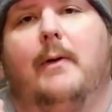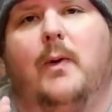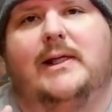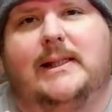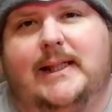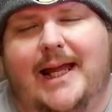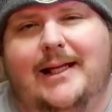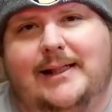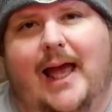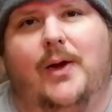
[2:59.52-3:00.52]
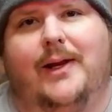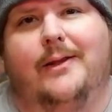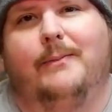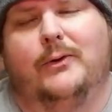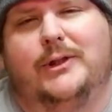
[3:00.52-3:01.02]
But what stands out
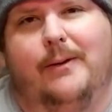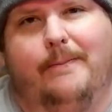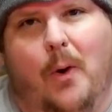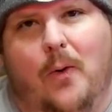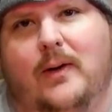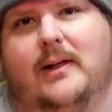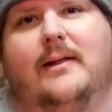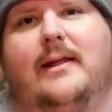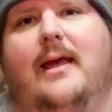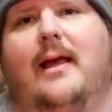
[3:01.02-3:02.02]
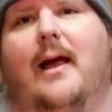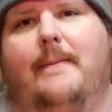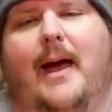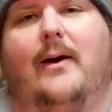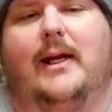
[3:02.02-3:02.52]
and the most important thing
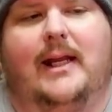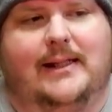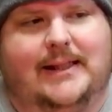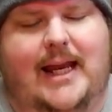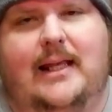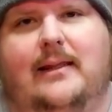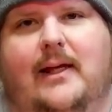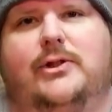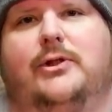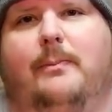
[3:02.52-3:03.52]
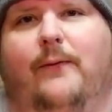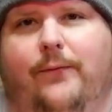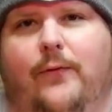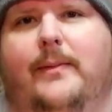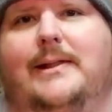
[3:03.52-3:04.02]
about it is Heath Ledger's
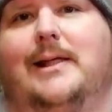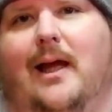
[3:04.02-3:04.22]
performance